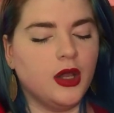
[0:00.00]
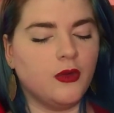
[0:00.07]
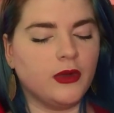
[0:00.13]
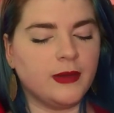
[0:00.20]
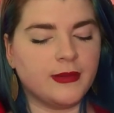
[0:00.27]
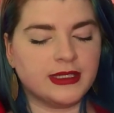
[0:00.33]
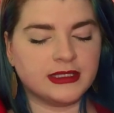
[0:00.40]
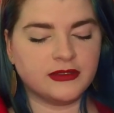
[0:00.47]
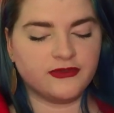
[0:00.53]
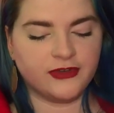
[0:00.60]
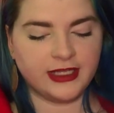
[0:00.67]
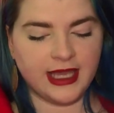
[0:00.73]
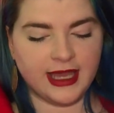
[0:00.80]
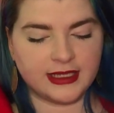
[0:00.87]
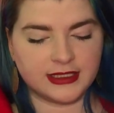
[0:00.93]
We mustn't
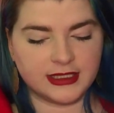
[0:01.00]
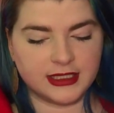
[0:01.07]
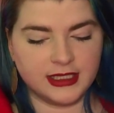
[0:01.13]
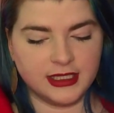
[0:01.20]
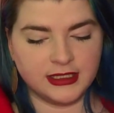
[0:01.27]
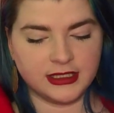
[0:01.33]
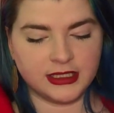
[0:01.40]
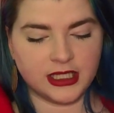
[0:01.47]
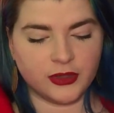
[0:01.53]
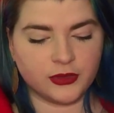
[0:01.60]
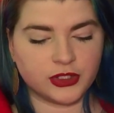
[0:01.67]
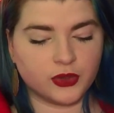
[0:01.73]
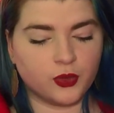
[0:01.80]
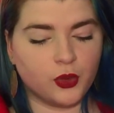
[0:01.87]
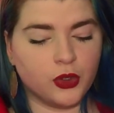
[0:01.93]
forget that there was
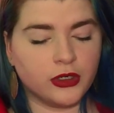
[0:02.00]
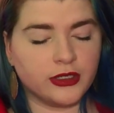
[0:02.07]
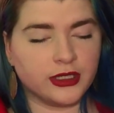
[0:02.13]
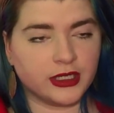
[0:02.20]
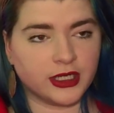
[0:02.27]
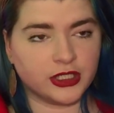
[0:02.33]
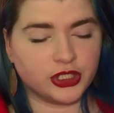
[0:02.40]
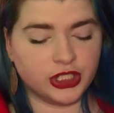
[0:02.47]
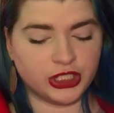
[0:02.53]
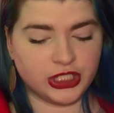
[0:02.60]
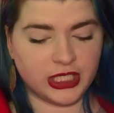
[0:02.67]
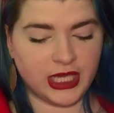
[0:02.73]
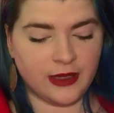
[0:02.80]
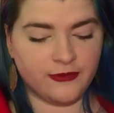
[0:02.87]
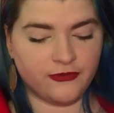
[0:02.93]
a war in the country she
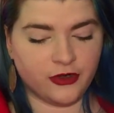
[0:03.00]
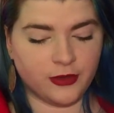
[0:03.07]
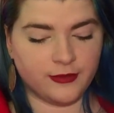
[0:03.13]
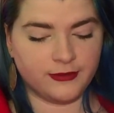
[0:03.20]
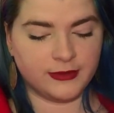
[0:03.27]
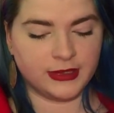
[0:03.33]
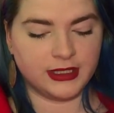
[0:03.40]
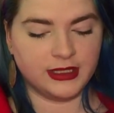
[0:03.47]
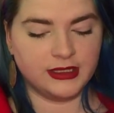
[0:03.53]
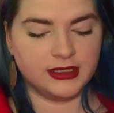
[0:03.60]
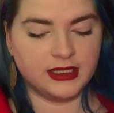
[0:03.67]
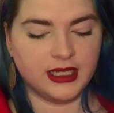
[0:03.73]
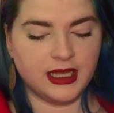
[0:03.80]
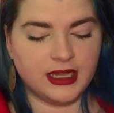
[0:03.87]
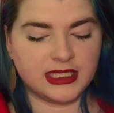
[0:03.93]
came from.
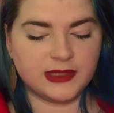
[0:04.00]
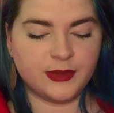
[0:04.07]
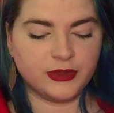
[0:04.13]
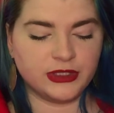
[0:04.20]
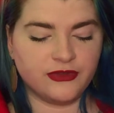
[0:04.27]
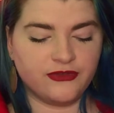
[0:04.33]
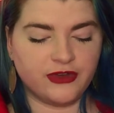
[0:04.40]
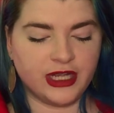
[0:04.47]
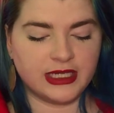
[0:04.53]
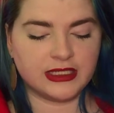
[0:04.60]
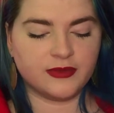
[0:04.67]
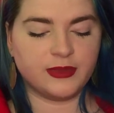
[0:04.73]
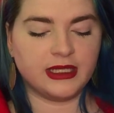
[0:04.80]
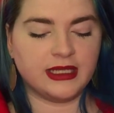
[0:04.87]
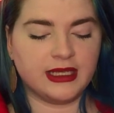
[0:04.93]
Elizabeth was afraid of
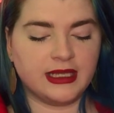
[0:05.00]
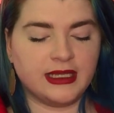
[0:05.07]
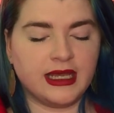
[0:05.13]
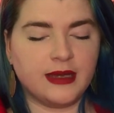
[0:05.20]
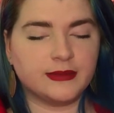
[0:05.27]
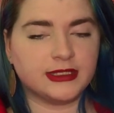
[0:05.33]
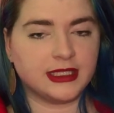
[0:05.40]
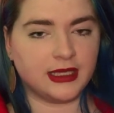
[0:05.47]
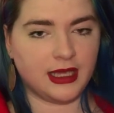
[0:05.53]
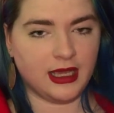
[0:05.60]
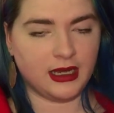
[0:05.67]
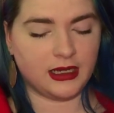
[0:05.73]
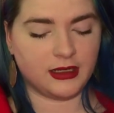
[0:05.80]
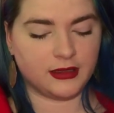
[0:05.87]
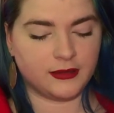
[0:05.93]
being kidnapped
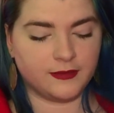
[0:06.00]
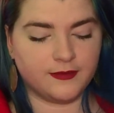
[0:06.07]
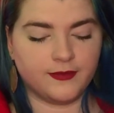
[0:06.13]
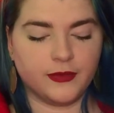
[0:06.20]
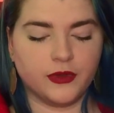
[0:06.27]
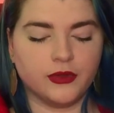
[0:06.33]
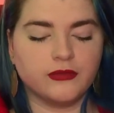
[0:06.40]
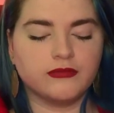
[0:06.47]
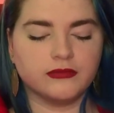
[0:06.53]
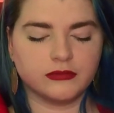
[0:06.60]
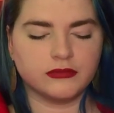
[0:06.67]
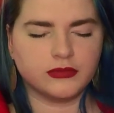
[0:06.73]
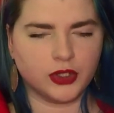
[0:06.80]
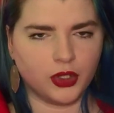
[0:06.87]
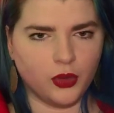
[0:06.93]
again.
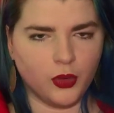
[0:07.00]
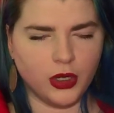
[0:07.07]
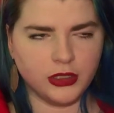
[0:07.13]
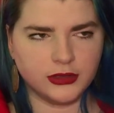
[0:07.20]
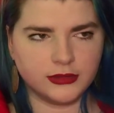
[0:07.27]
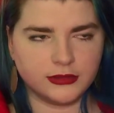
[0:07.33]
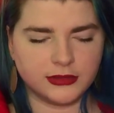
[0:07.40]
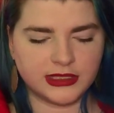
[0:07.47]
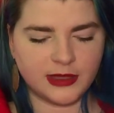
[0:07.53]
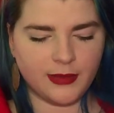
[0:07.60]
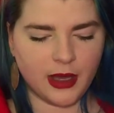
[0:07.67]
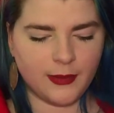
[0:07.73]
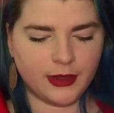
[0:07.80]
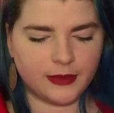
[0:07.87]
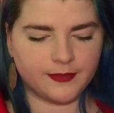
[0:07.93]
"Go on," said
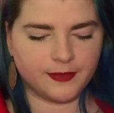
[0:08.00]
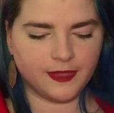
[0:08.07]
Papa.